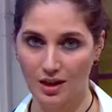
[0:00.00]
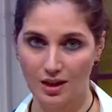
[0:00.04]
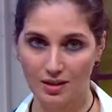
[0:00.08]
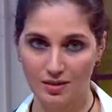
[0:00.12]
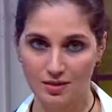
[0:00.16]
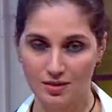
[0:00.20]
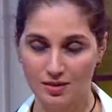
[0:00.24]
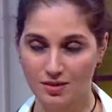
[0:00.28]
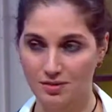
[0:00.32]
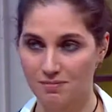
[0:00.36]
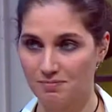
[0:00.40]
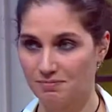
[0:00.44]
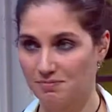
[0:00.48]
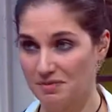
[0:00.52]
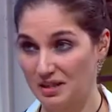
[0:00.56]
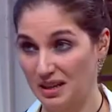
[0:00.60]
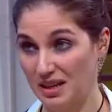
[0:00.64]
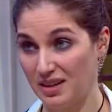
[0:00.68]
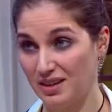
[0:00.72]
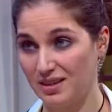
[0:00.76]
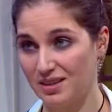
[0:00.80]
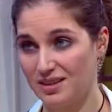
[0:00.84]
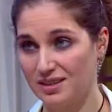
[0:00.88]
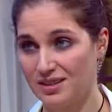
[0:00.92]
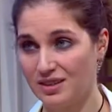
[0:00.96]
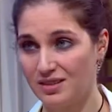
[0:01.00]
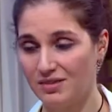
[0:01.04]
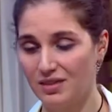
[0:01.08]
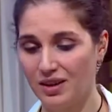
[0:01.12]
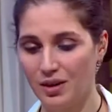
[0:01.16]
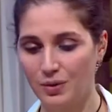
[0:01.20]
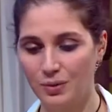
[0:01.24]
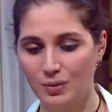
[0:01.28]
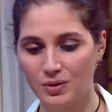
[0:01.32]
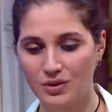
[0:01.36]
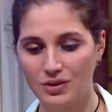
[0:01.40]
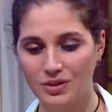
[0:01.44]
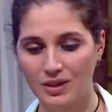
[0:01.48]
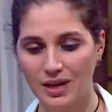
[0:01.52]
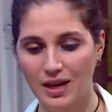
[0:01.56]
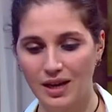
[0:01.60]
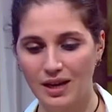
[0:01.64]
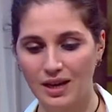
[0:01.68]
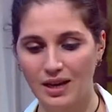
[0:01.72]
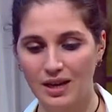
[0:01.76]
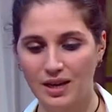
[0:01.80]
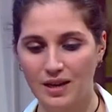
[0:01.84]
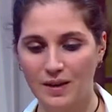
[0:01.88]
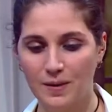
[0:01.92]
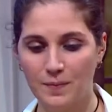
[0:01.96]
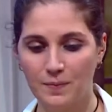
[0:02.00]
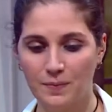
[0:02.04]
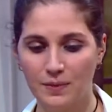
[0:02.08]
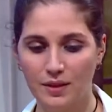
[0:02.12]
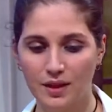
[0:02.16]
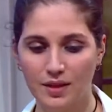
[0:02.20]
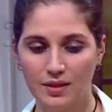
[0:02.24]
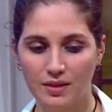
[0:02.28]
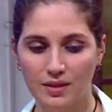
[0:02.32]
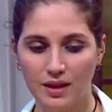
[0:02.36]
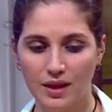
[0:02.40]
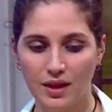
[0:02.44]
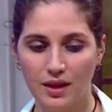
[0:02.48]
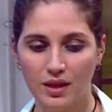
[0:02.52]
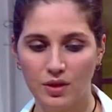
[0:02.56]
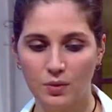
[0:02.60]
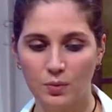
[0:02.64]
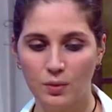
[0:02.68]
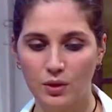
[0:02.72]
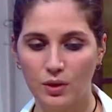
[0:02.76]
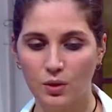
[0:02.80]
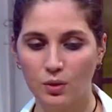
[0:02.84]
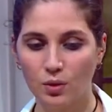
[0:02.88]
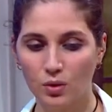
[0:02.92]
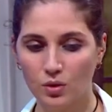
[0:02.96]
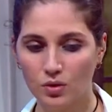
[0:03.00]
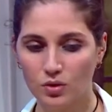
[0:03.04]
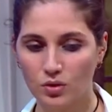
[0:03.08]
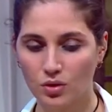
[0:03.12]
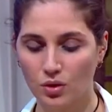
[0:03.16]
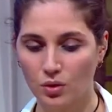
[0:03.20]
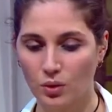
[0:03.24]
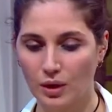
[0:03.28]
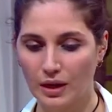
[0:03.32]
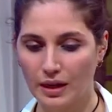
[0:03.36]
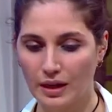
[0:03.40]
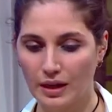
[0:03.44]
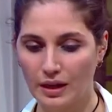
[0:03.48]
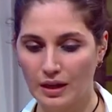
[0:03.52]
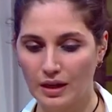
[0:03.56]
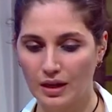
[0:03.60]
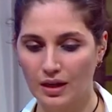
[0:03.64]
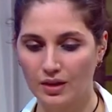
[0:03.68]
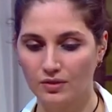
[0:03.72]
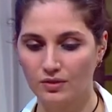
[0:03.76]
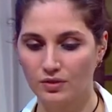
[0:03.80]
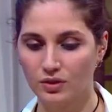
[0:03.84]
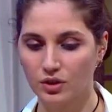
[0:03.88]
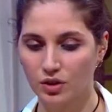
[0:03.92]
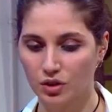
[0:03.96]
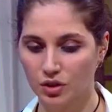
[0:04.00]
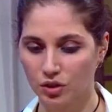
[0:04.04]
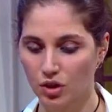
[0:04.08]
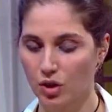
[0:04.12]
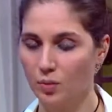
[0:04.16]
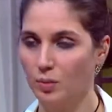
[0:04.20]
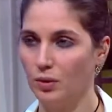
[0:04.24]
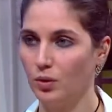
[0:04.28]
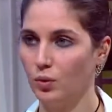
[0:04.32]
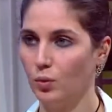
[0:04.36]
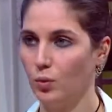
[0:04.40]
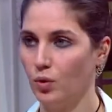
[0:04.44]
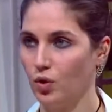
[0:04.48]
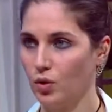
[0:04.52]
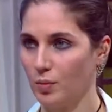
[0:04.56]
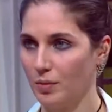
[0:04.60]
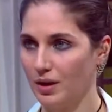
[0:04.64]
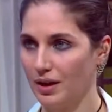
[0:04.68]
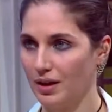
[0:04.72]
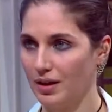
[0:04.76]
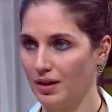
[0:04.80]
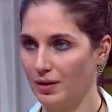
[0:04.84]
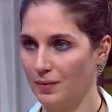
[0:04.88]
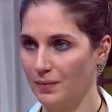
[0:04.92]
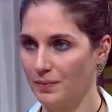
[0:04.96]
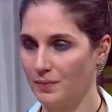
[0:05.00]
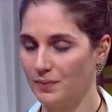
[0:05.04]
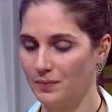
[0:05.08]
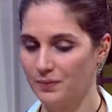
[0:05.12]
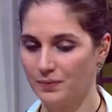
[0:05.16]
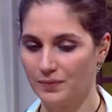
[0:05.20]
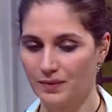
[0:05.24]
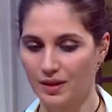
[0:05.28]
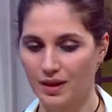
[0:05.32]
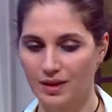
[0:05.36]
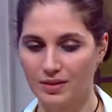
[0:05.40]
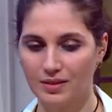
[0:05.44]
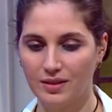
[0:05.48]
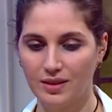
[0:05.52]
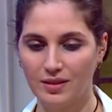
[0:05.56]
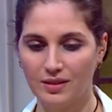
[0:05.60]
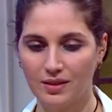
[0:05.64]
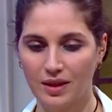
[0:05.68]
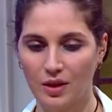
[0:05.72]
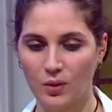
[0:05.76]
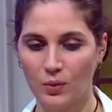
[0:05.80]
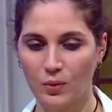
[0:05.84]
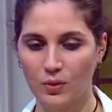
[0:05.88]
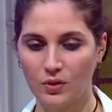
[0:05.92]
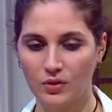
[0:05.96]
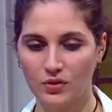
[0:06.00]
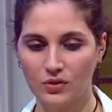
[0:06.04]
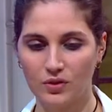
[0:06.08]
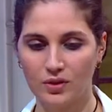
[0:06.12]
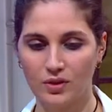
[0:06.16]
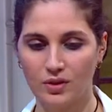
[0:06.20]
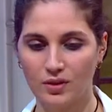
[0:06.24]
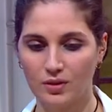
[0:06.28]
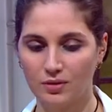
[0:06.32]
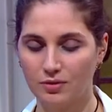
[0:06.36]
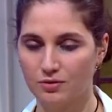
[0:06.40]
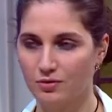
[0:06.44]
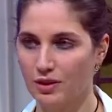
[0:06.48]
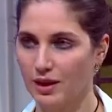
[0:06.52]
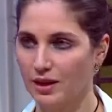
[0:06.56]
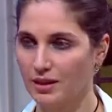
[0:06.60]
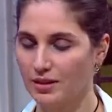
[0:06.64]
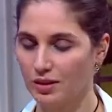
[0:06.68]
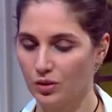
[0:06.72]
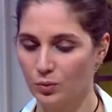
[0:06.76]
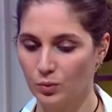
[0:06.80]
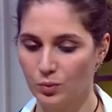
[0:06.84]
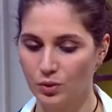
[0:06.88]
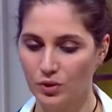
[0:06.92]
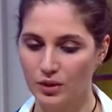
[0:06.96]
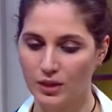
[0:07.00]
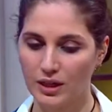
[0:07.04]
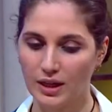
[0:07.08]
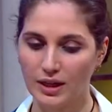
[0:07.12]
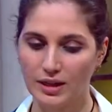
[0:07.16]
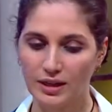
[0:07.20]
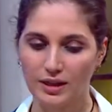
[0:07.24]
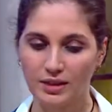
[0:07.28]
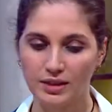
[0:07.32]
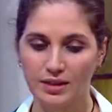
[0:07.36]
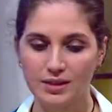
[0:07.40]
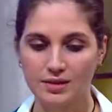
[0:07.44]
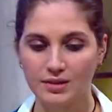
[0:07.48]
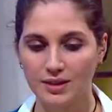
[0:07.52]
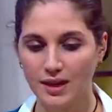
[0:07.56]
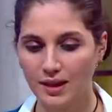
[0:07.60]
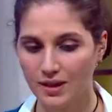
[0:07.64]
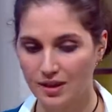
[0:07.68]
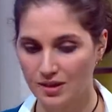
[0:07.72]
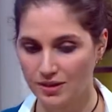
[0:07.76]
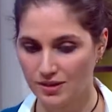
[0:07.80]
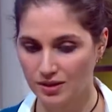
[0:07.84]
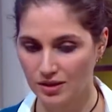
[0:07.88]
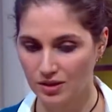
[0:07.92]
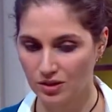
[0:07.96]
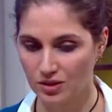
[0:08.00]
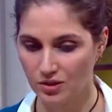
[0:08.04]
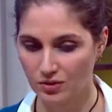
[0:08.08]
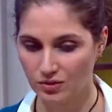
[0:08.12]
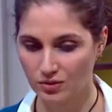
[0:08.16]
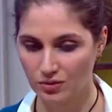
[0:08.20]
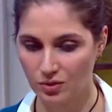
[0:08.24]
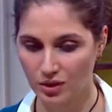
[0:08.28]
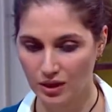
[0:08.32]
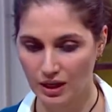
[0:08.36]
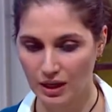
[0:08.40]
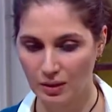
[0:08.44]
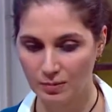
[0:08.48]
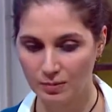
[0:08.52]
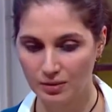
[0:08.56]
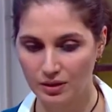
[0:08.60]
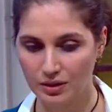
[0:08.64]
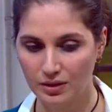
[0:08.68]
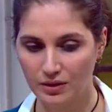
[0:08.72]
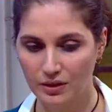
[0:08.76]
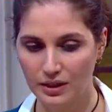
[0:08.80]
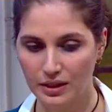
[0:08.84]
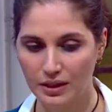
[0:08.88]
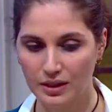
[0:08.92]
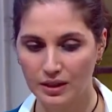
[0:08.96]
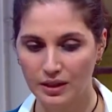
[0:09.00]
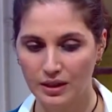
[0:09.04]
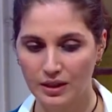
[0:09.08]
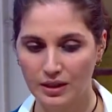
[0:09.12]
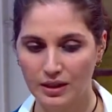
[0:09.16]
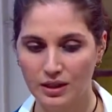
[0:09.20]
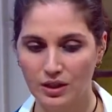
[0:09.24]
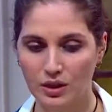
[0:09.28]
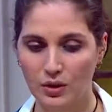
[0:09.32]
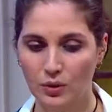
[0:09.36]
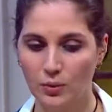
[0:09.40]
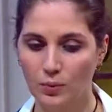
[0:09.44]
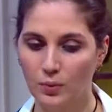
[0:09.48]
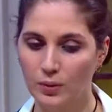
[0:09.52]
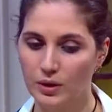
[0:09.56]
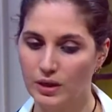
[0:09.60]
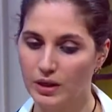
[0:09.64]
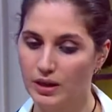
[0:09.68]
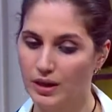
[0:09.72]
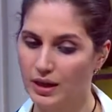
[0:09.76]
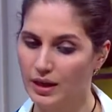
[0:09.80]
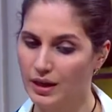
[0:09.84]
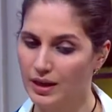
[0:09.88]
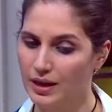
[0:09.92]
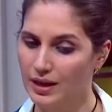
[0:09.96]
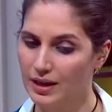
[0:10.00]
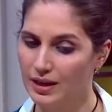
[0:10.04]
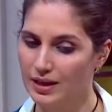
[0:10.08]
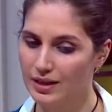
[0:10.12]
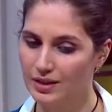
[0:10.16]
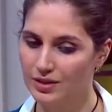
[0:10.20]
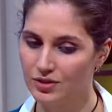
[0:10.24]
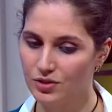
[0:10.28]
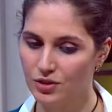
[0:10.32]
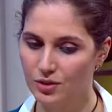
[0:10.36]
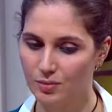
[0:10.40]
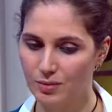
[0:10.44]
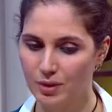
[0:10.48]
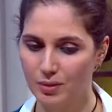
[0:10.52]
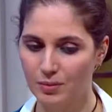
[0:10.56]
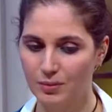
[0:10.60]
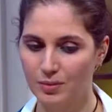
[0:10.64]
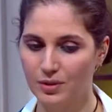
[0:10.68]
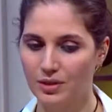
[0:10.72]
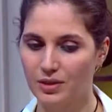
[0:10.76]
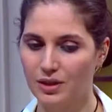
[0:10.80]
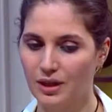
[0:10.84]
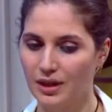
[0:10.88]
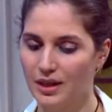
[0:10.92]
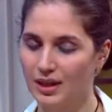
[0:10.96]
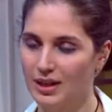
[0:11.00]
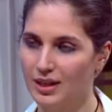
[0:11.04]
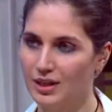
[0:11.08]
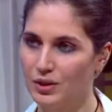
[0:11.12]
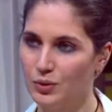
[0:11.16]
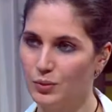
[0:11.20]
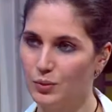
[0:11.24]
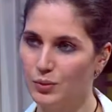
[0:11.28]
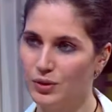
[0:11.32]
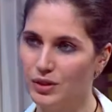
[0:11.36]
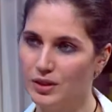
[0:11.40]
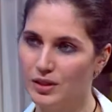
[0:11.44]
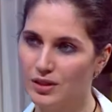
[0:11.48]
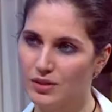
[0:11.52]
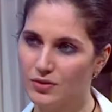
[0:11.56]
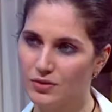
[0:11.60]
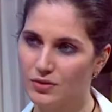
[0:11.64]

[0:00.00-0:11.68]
less negative, I would say. And then we also have global warming. I think that was the final word. And in the second set of vocabulary, we had, do you remember any words